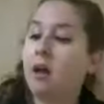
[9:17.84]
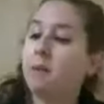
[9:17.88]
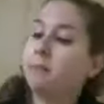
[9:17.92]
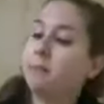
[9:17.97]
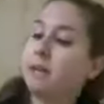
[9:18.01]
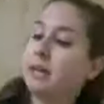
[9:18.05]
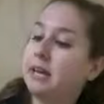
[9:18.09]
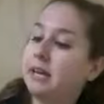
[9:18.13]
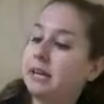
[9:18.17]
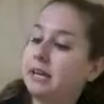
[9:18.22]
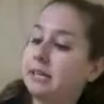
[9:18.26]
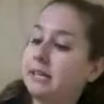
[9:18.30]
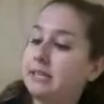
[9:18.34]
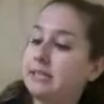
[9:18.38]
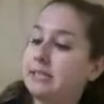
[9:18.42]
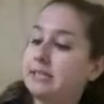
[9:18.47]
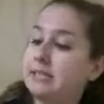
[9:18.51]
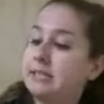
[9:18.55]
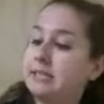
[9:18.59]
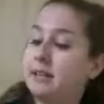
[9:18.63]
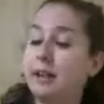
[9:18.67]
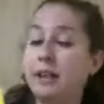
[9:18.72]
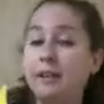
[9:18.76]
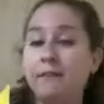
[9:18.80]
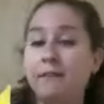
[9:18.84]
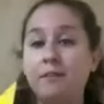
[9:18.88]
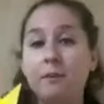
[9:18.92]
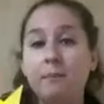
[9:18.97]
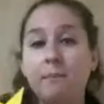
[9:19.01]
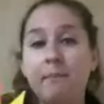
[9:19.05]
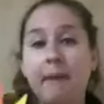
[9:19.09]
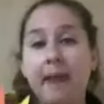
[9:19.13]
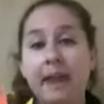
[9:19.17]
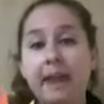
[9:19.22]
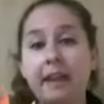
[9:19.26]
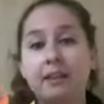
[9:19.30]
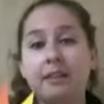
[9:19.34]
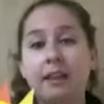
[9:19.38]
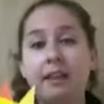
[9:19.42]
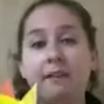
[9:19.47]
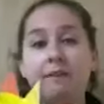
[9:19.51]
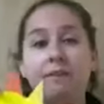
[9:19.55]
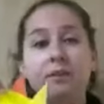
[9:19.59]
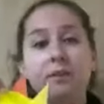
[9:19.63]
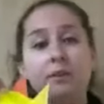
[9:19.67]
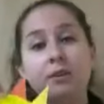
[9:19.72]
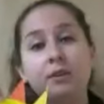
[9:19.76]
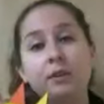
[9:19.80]
because if you
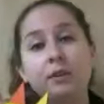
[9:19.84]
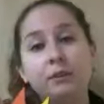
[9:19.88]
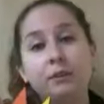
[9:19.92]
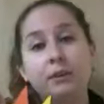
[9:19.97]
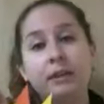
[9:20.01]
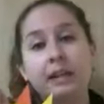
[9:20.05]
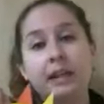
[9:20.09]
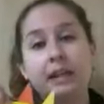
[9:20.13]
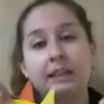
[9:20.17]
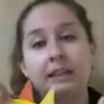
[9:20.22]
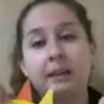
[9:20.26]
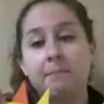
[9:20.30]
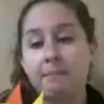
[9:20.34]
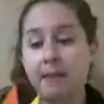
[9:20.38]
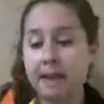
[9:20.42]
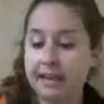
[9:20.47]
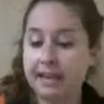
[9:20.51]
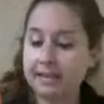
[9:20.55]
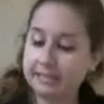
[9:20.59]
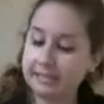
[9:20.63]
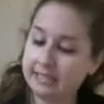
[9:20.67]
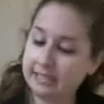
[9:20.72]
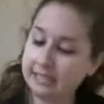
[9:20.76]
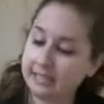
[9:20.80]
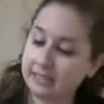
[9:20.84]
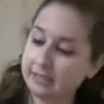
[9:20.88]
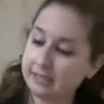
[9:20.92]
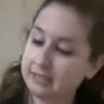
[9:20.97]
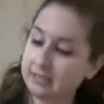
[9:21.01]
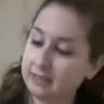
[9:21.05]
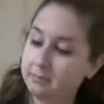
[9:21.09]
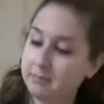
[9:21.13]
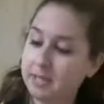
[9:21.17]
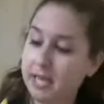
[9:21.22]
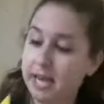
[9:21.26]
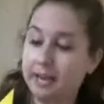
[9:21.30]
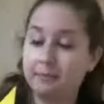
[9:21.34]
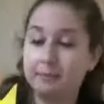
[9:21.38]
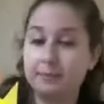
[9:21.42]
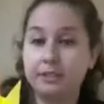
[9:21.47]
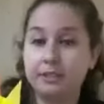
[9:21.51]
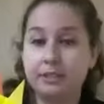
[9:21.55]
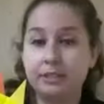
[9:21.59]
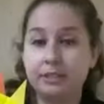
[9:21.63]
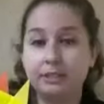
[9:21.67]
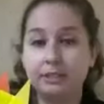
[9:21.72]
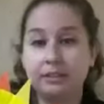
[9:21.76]
glue it and then paint it, sometimes